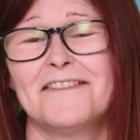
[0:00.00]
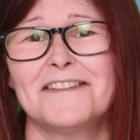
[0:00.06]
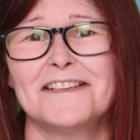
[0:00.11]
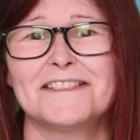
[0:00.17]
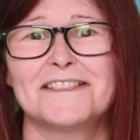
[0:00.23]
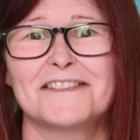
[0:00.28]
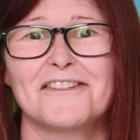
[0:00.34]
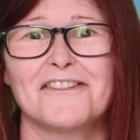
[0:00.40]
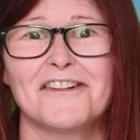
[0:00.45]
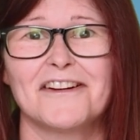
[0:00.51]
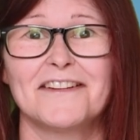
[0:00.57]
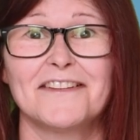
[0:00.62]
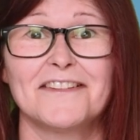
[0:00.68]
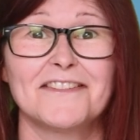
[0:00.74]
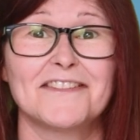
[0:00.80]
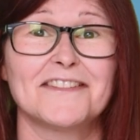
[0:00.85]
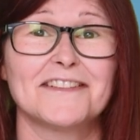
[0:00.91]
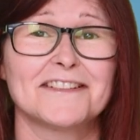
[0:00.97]
This
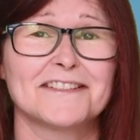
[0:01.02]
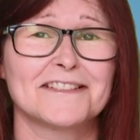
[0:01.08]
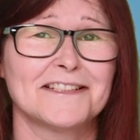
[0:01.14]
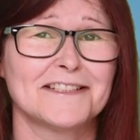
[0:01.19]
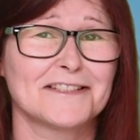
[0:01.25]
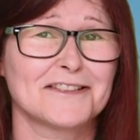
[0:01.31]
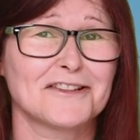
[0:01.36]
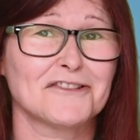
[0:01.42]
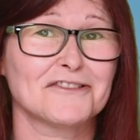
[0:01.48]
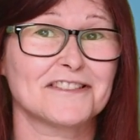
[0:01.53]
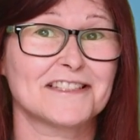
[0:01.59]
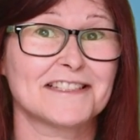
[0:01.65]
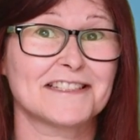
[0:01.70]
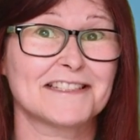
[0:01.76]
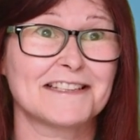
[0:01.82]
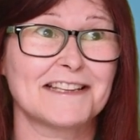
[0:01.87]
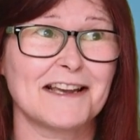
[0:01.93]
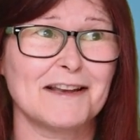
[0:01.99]
guy thinks he's got
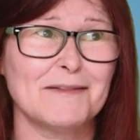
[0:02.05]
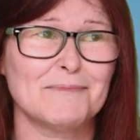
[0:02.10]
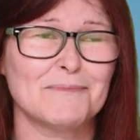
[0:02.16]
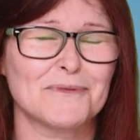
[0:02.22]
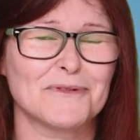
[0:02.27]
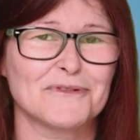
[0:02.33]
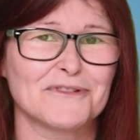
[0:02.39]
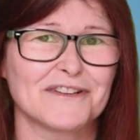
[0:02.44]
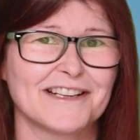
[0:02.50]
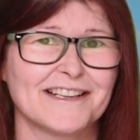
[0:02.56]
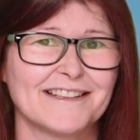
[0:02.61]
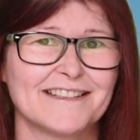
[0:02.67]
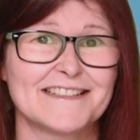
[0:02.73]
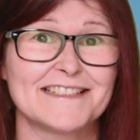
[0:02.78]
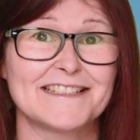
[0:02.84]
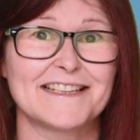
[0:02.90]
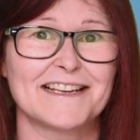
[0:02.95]
skateboarding